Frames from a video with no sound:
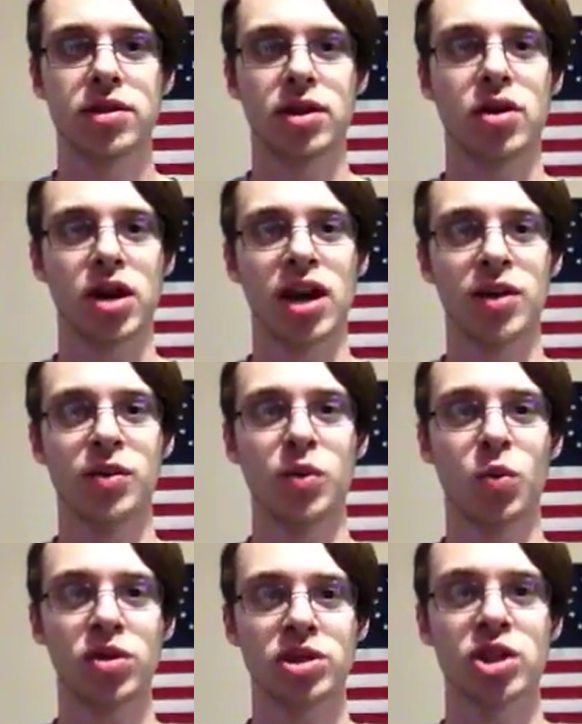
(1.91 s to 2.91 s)
Alright,
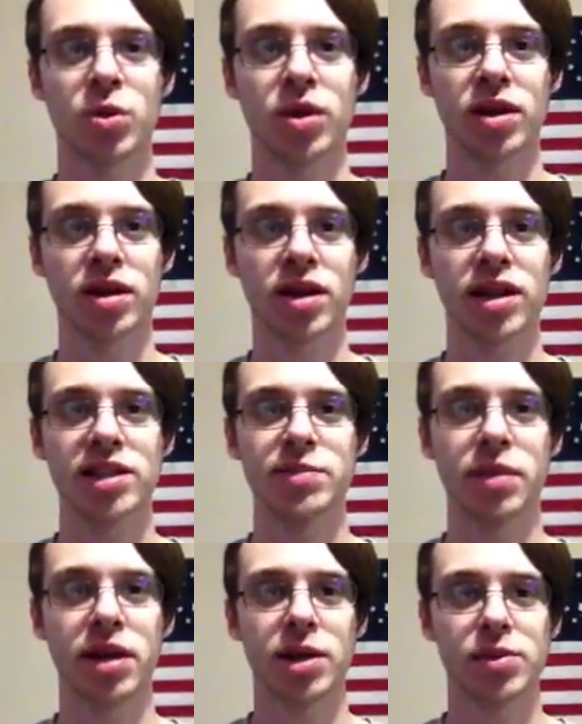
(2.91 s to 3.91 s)
what's going on guys?
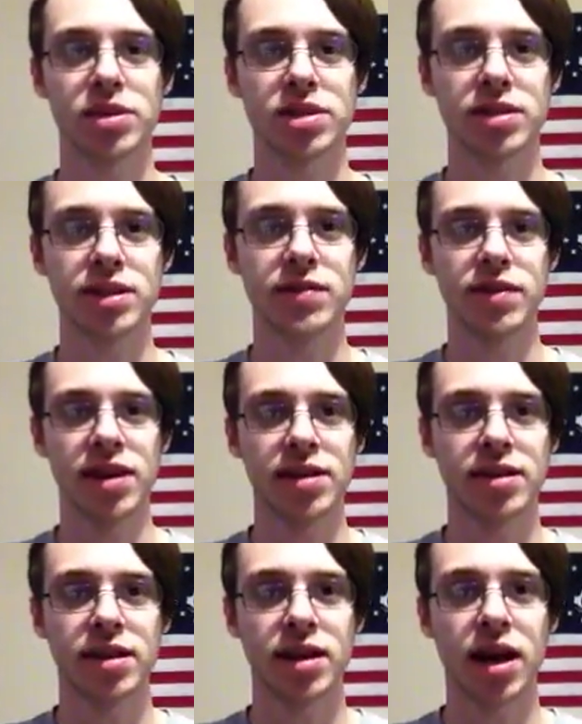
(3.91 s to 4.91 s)
My name is Steve, and
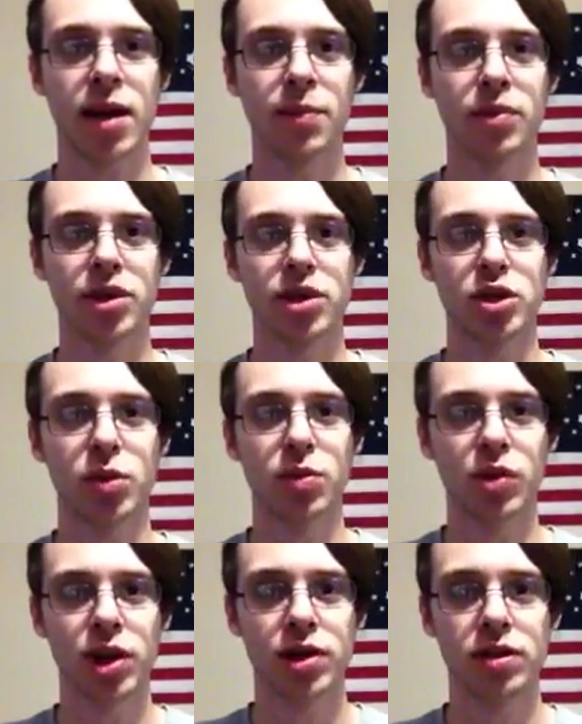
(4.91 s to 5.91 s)
today I'm bringing you a
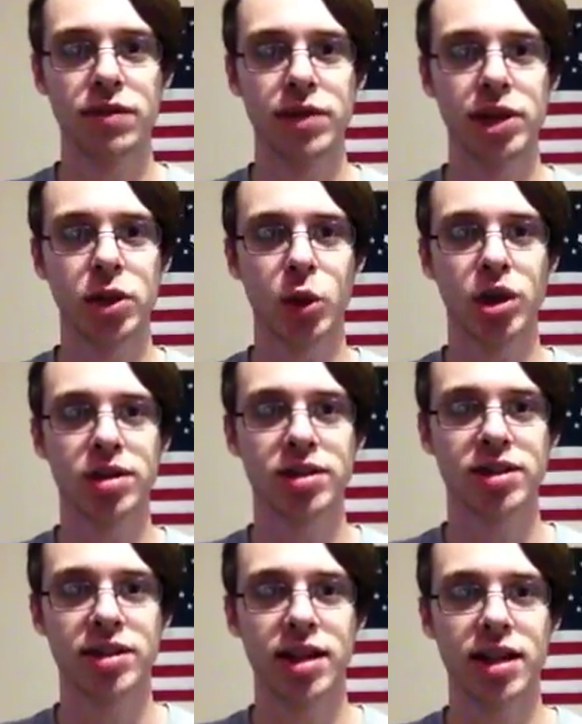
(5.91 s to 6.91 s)
brand new video here
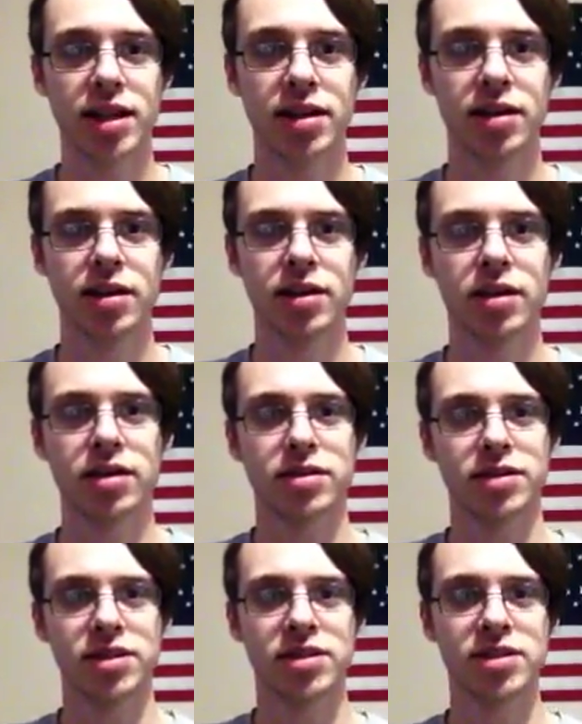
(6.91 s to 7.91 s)
today.
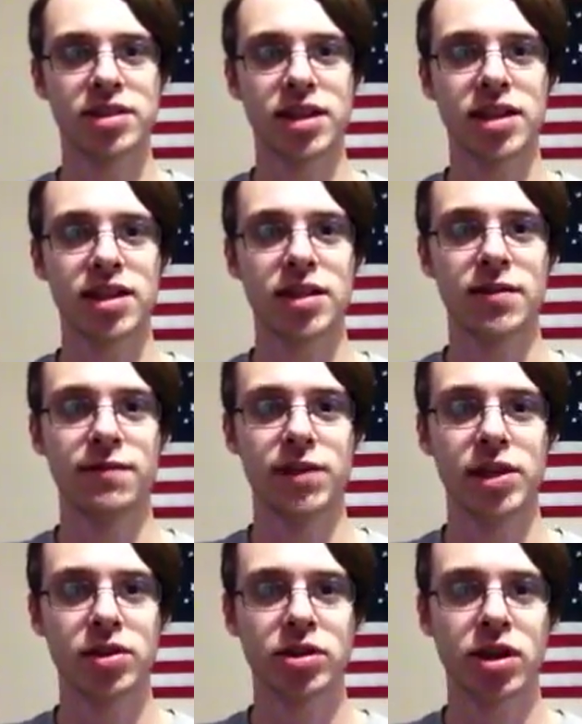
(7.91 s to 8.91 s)
This is a
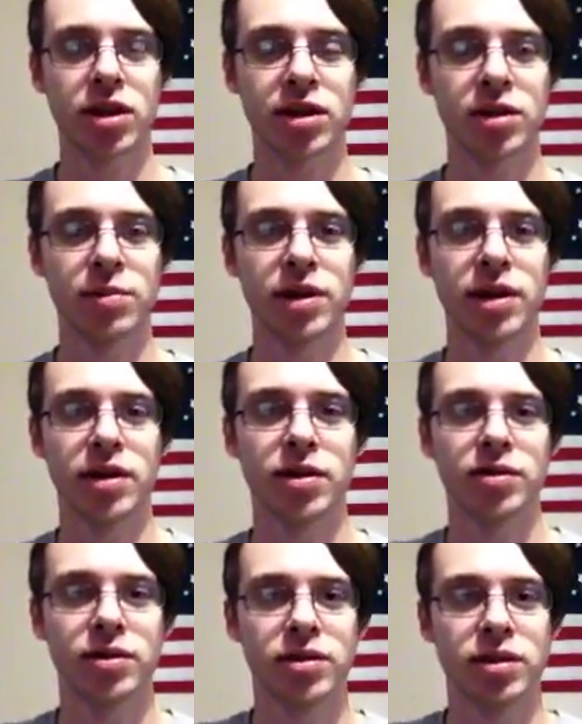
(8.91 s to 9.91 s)
video talking
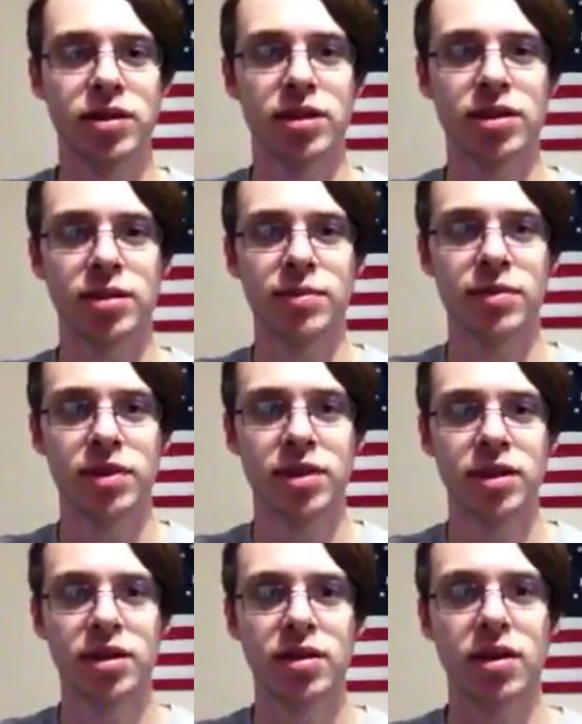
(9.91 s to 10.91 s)
about
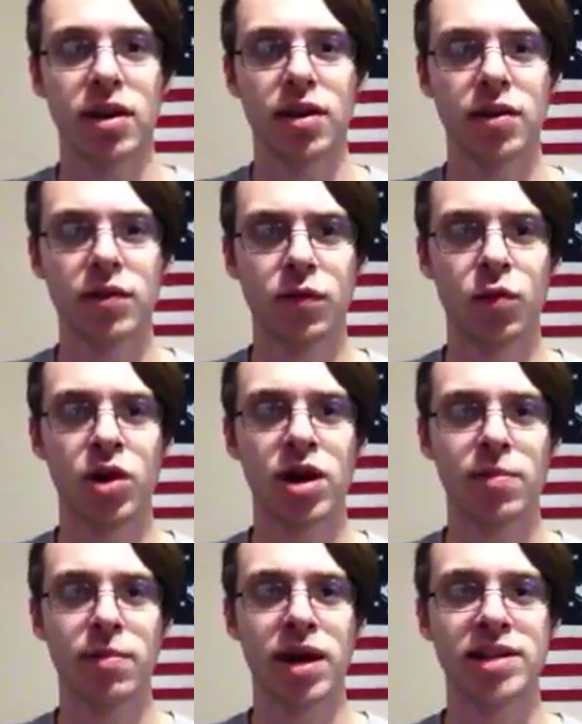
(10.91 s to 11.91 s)

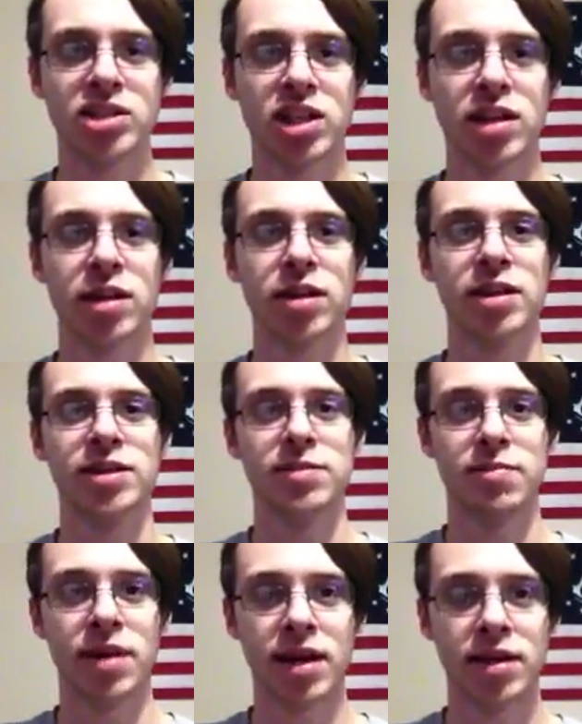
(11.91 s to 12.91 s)
what my channel is
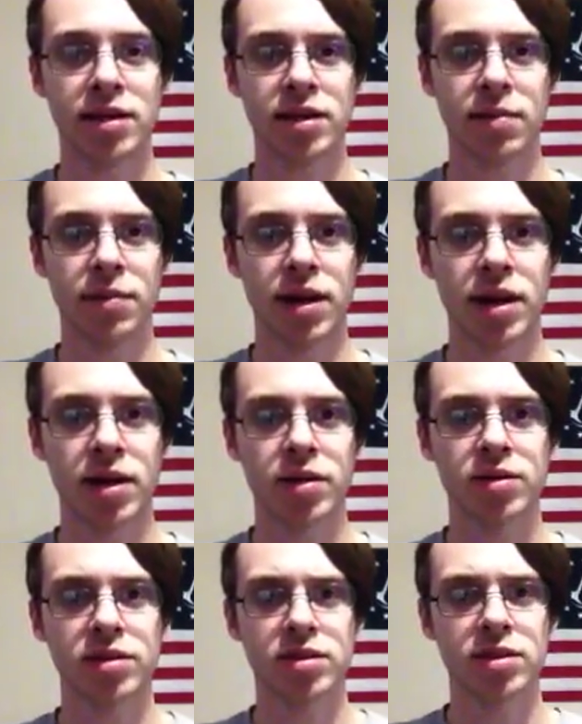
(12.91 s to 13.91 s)
mainly
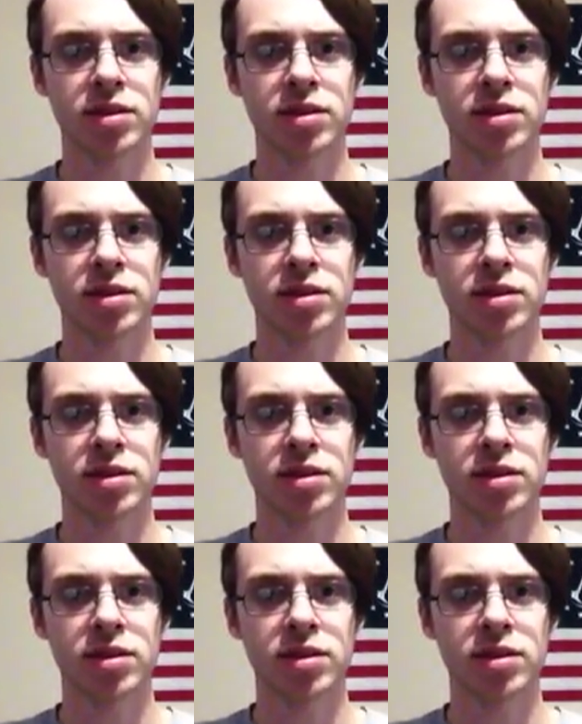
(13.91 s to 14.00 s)
about.